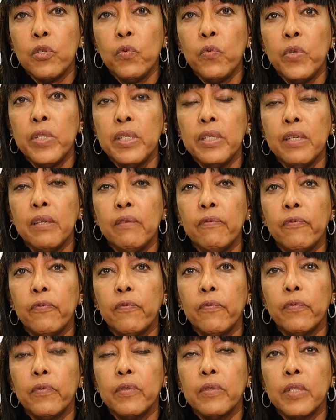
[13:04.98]
you would give
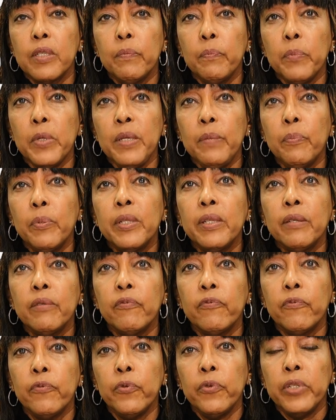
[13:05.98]
to people that
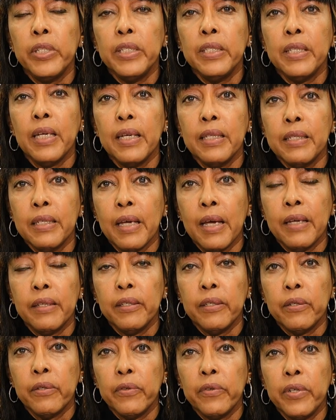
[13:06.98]
fall in that
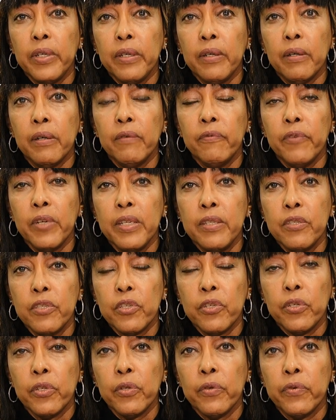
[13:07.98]
category of
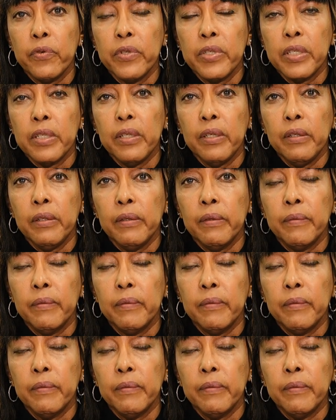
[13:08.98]
insecurity.